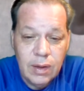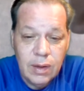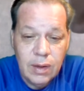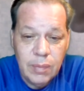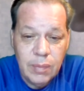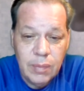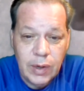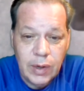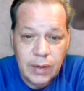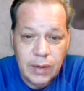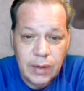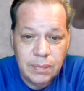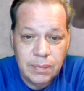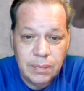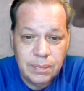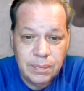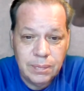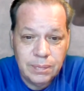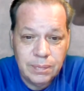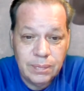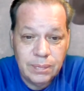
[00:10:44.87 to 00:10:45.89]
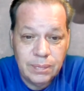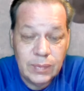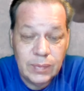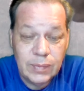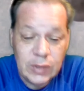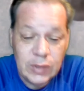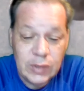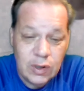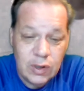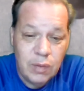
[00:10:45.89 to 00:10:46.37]
But
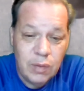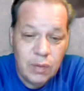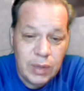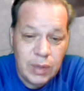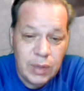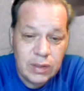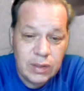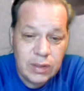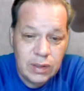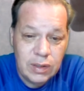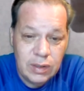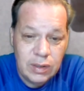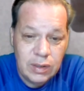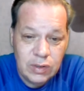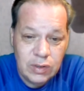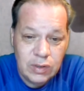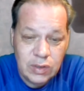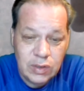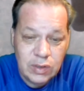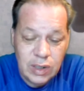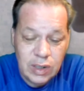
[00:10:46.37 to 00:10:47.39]
so basically, as you can see,